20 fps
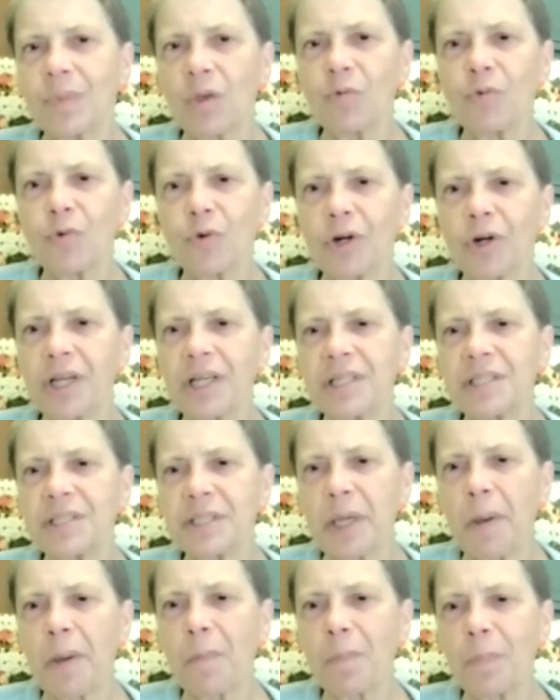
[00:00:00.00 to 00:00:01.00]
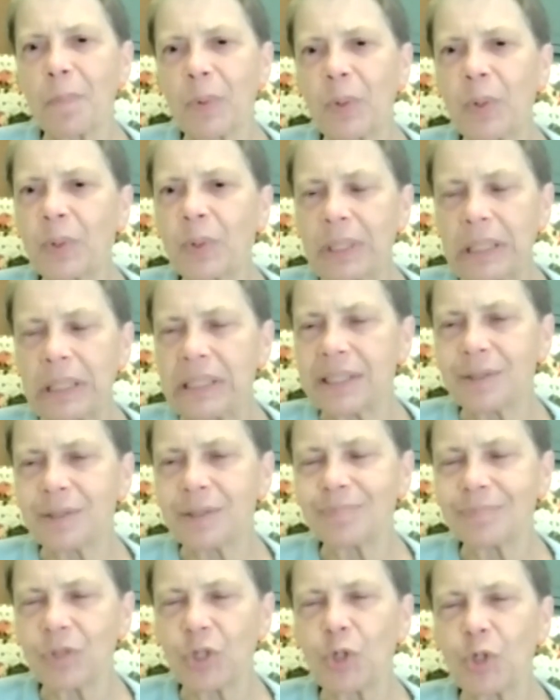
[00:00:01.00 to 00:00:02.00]
for example,
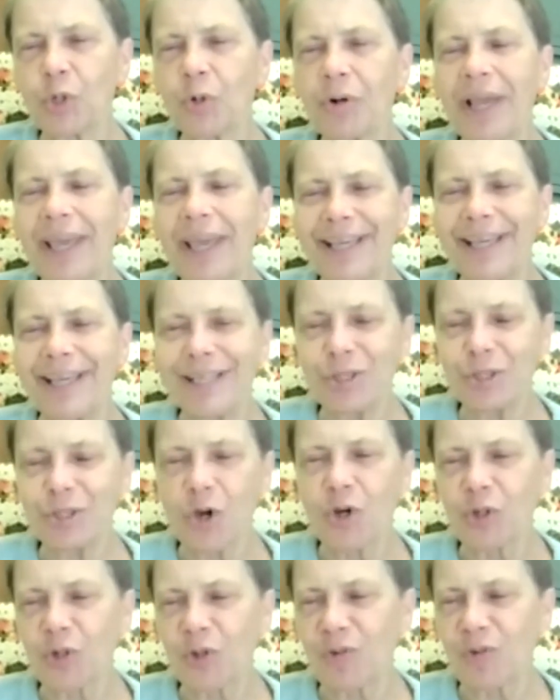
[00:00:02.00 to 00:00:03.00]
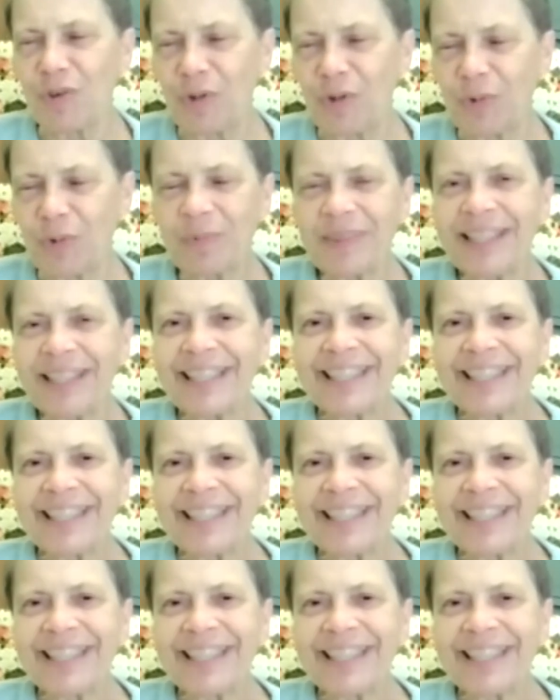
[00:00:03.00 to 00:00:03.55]
your age, all of you,